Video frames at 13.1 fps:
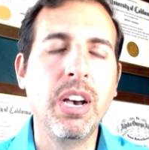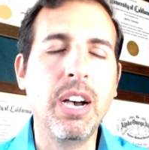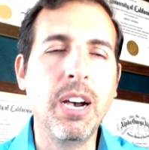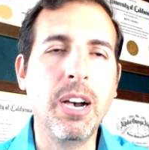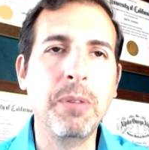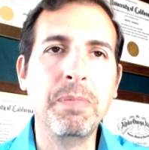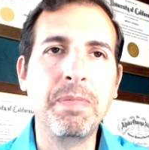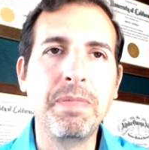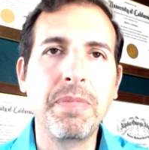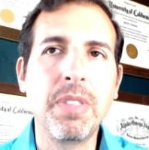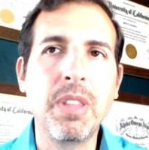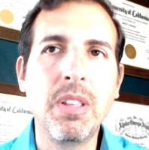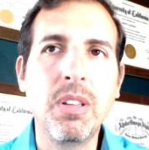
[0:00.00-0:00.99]
Um,
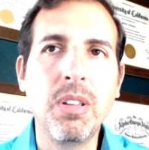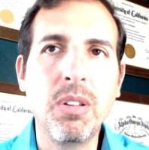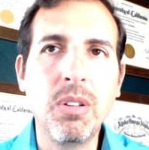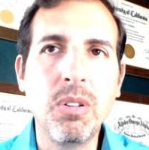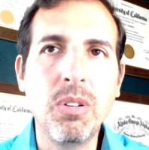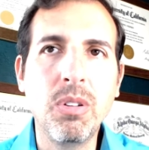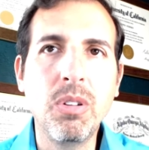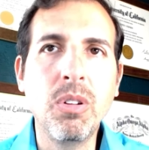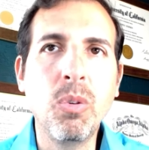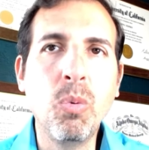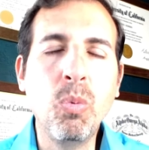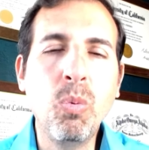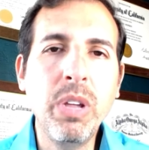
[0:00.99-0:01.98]

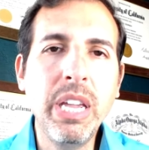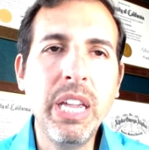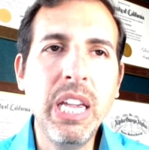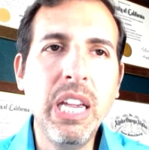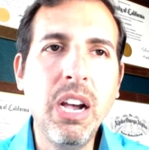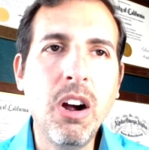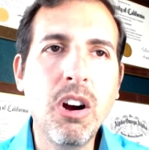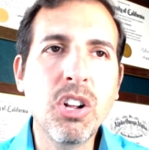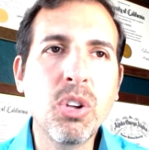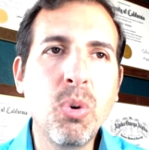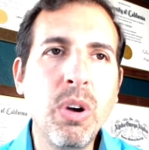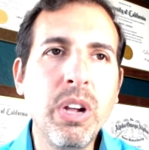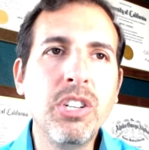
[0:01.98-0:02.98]
We are
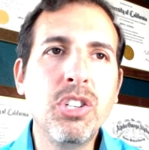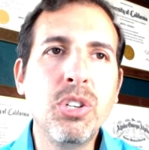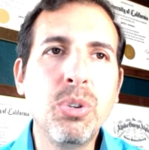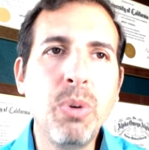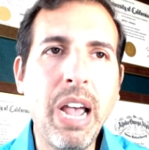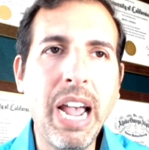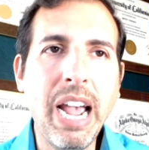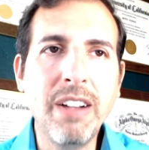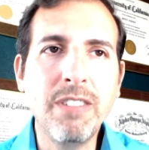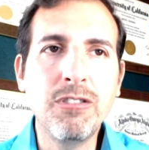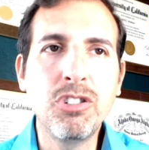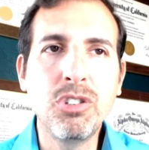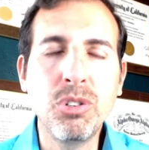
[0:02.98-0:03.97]
going to have